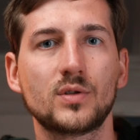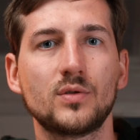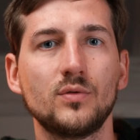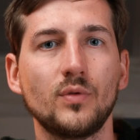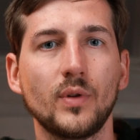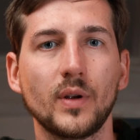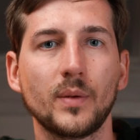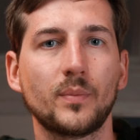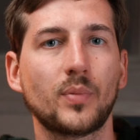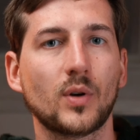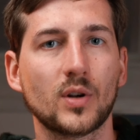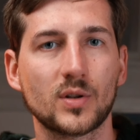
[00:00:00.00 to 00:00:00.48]

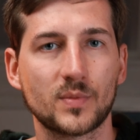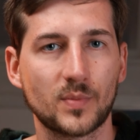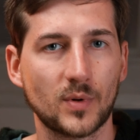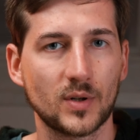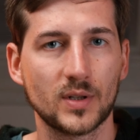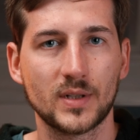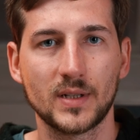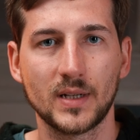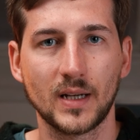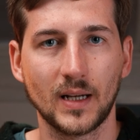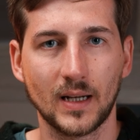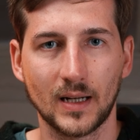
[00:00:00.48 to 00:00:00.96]
doing
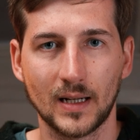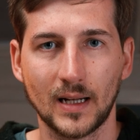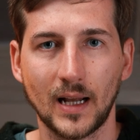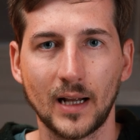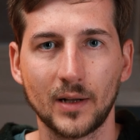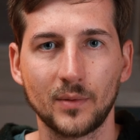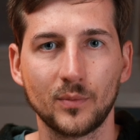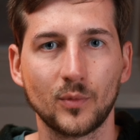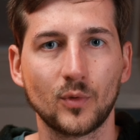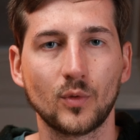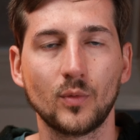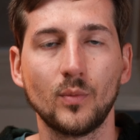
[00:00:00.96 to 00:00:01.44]
post-processing in
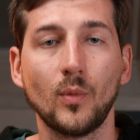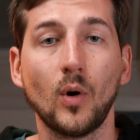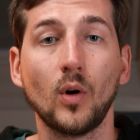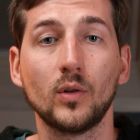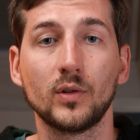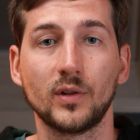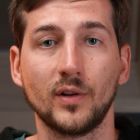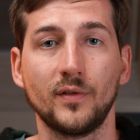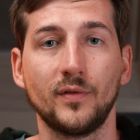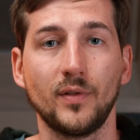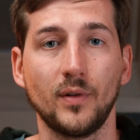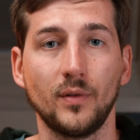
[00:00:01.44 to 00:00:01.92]
Lightroom
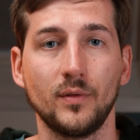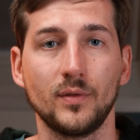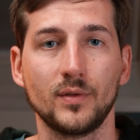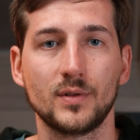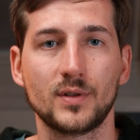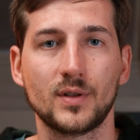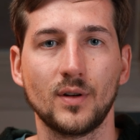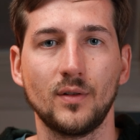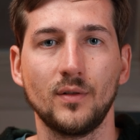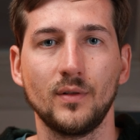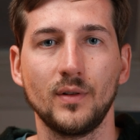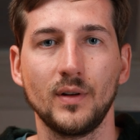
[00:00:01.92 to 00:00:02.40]
on the phone.
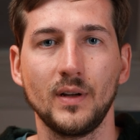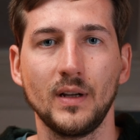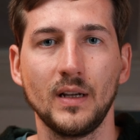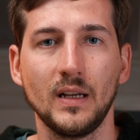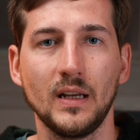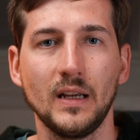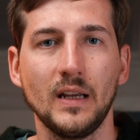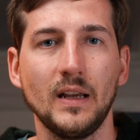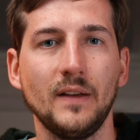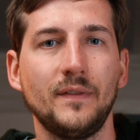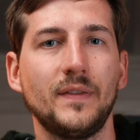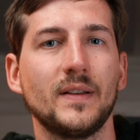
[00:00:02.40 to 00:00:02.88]
So
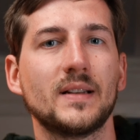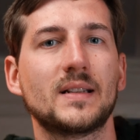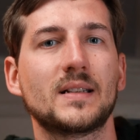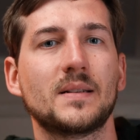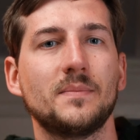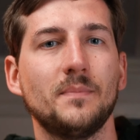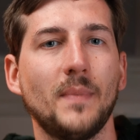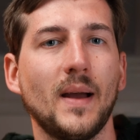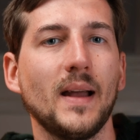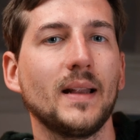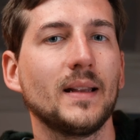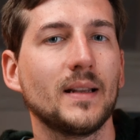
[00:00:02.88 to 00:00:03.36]
if
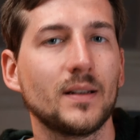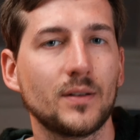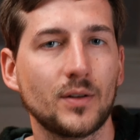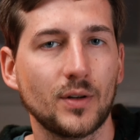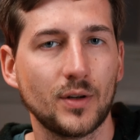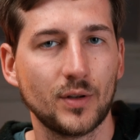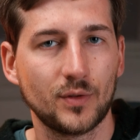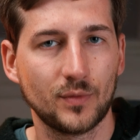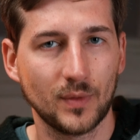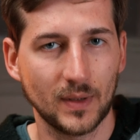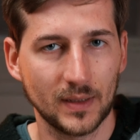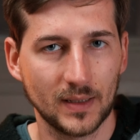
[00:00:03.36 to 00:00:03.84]
it's
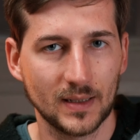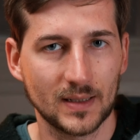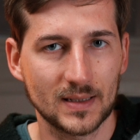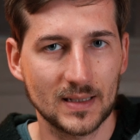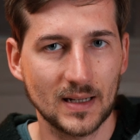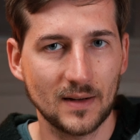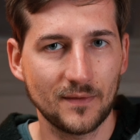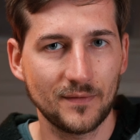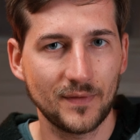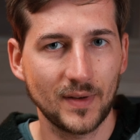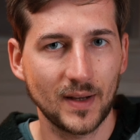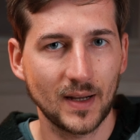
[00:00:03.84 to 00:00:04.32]
mandatory to edit
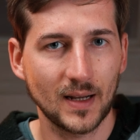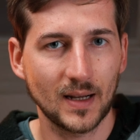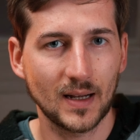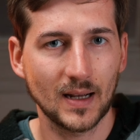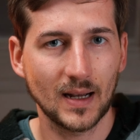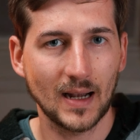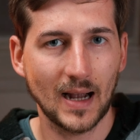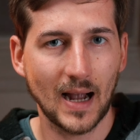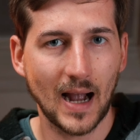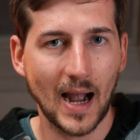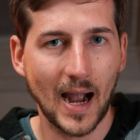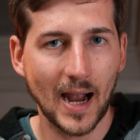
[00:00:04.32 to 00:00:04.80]
something,
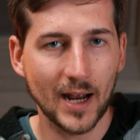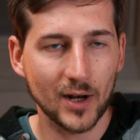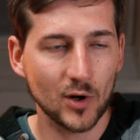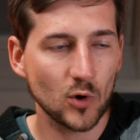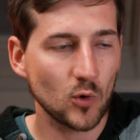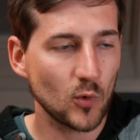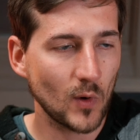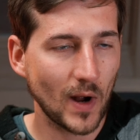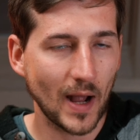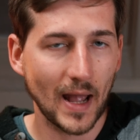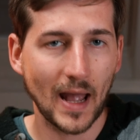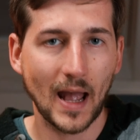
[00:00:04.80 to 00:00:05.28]
I
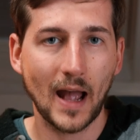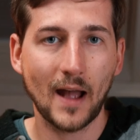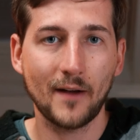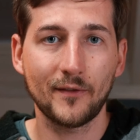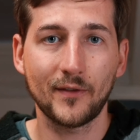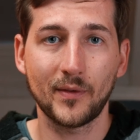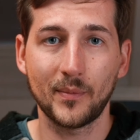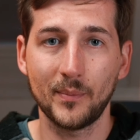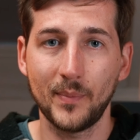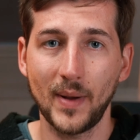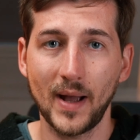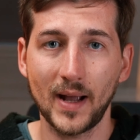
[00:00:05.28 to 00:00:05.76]
know I
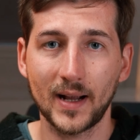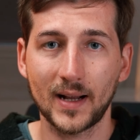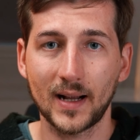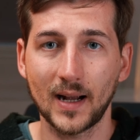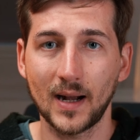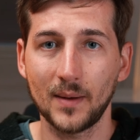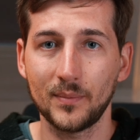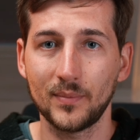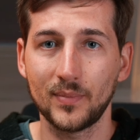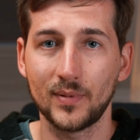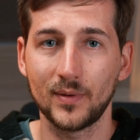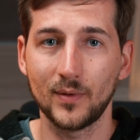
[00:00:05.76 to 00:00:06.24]
have a
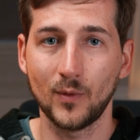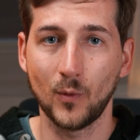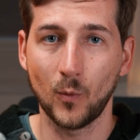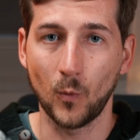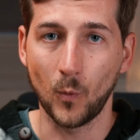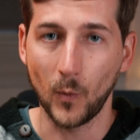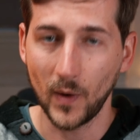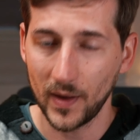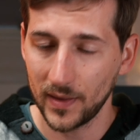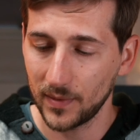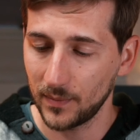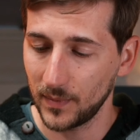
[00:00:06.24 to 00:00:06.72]
backup
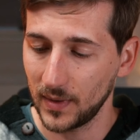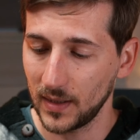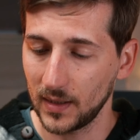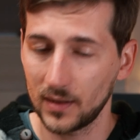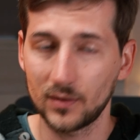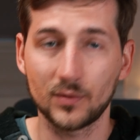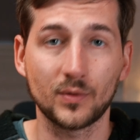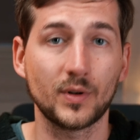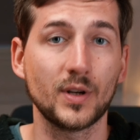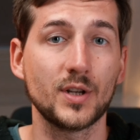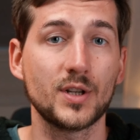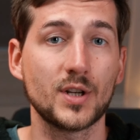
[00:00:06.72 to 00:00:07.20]
with me
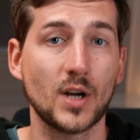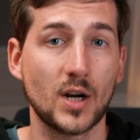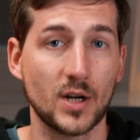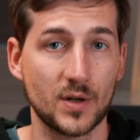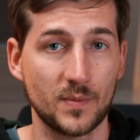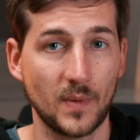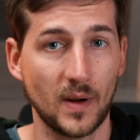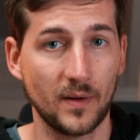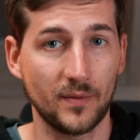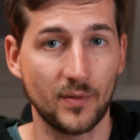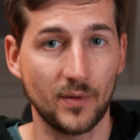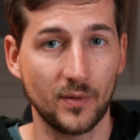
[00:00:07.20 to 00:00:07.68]
to
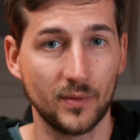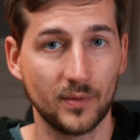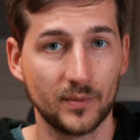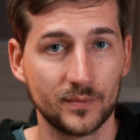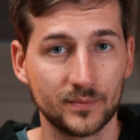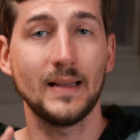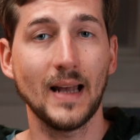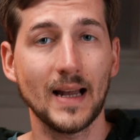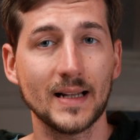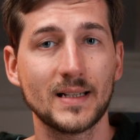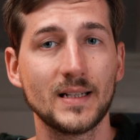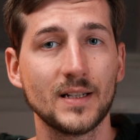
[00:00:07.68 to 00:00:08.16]
recharge my phone.
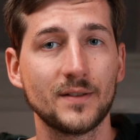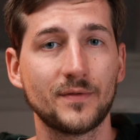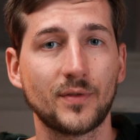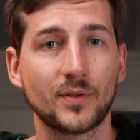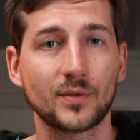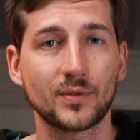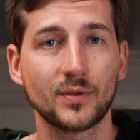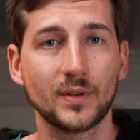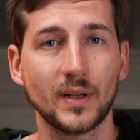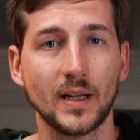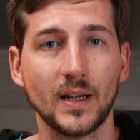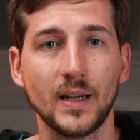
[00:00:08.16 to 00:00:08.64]
That's it
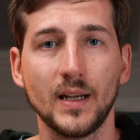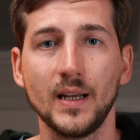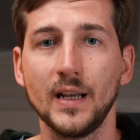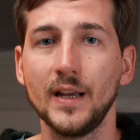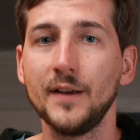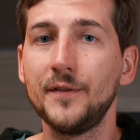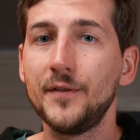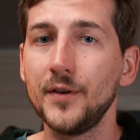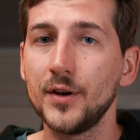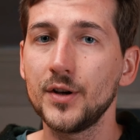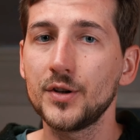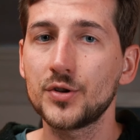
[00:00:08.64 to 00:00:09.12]
for today.
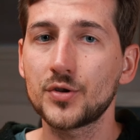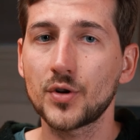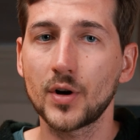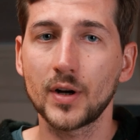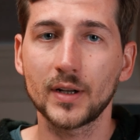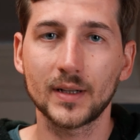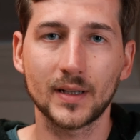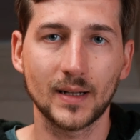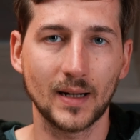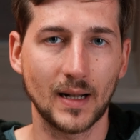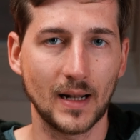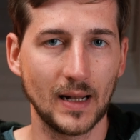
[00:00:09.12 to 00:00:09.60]
If you
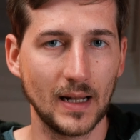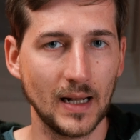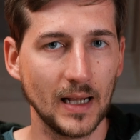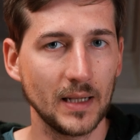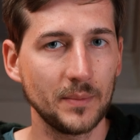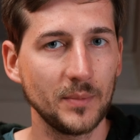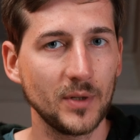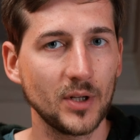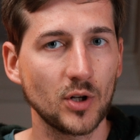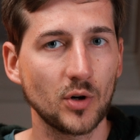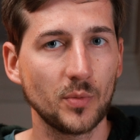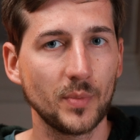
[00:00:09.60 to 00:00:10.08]
enjoyed,
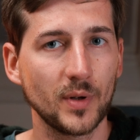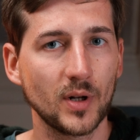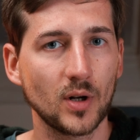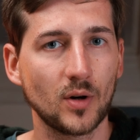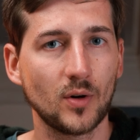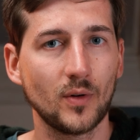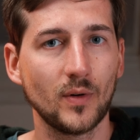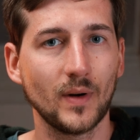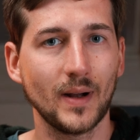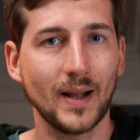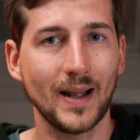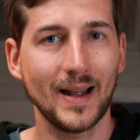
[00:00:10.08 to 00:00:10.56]
let me know
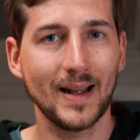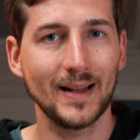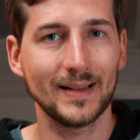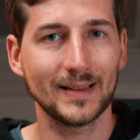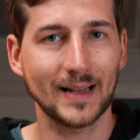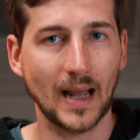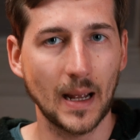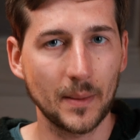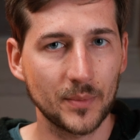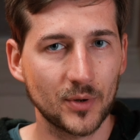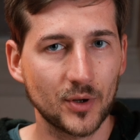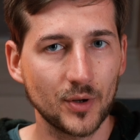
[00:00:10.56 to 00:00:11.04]
below,
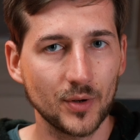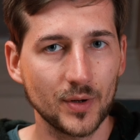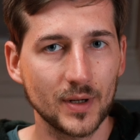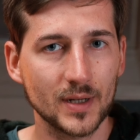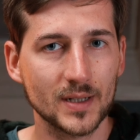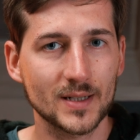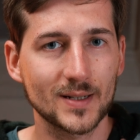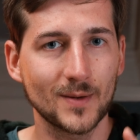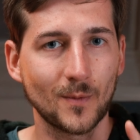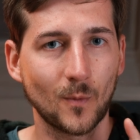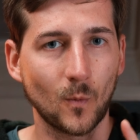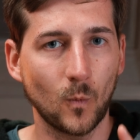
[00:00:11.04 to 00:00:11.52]
and I'm
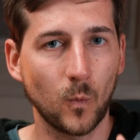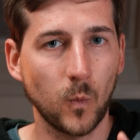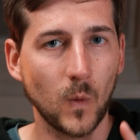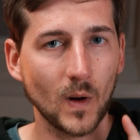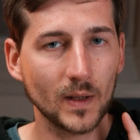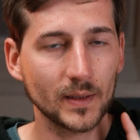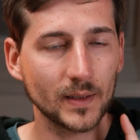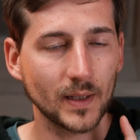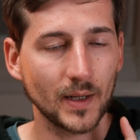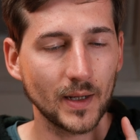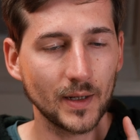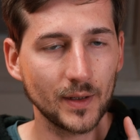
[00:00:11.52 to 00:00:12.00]
curious,
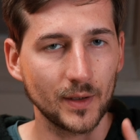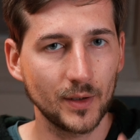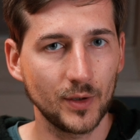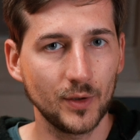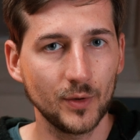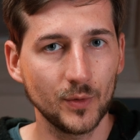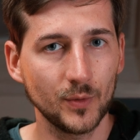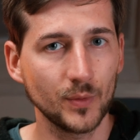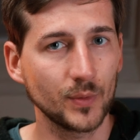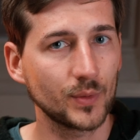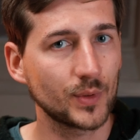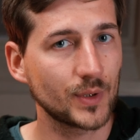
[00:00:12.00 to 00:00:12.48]
what are
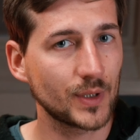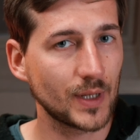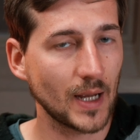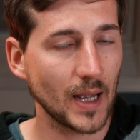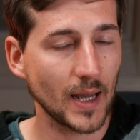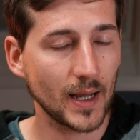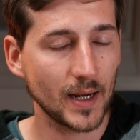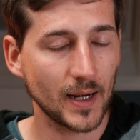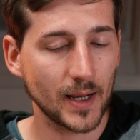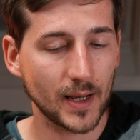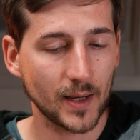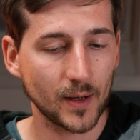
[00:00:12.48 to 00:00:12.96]
you
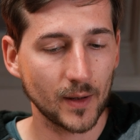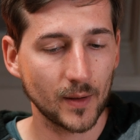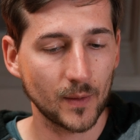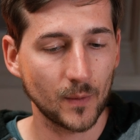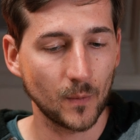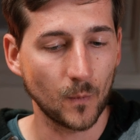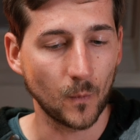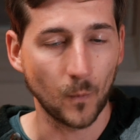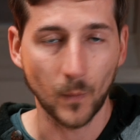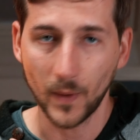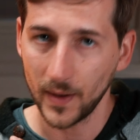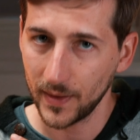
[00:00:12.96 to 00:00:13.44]
carrying
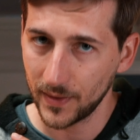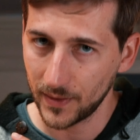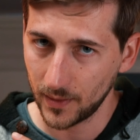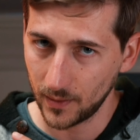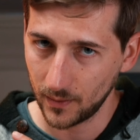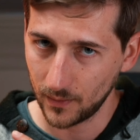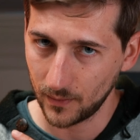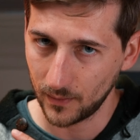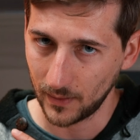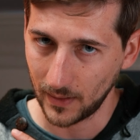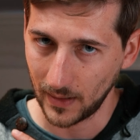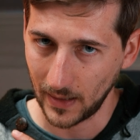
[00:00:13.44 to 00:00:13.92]
with
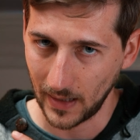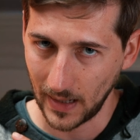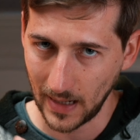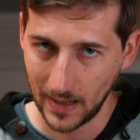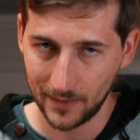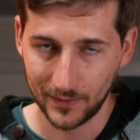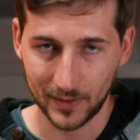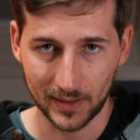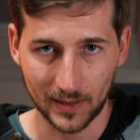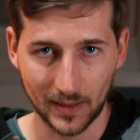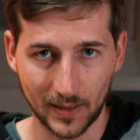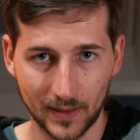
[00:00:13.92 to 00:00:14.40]
you
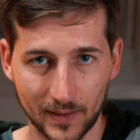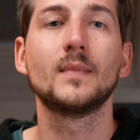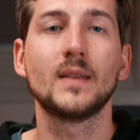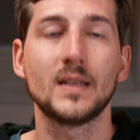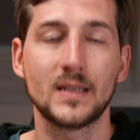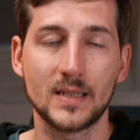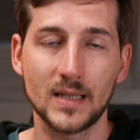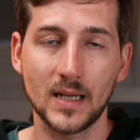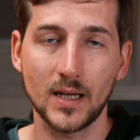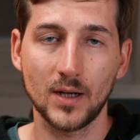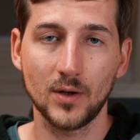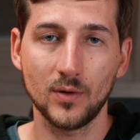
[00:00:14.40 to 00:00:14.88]
every day?
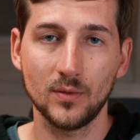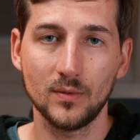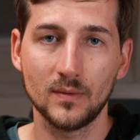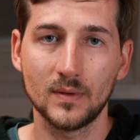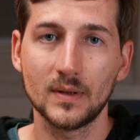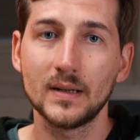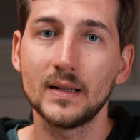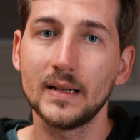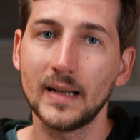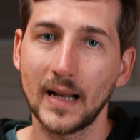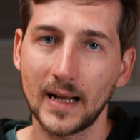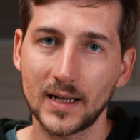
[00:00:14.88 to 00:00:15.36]
See you
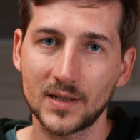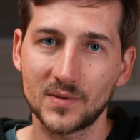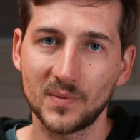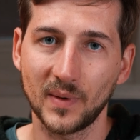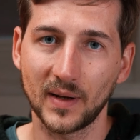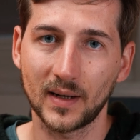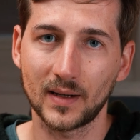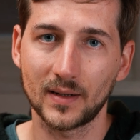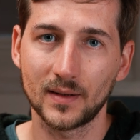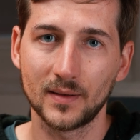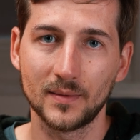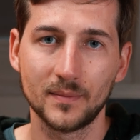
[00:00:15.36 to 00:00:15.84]
next
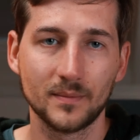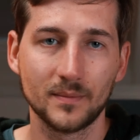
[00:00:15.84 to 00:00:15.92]
week.